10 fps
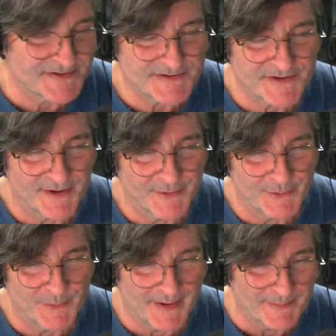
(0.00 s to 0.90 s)

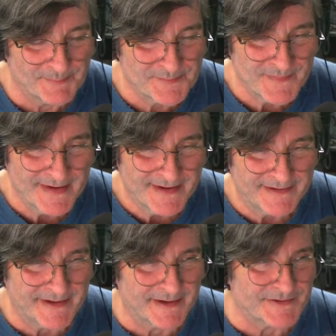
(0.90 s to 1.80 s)
So,
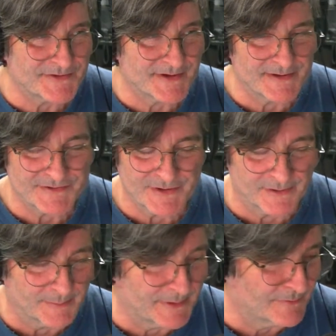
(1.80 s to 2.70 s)
it's
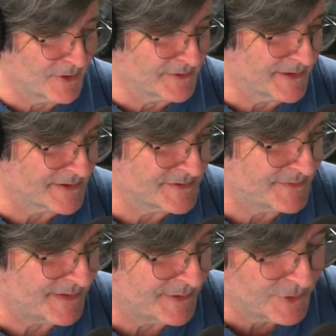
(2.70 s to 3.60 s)
certainly a bit of lightning activity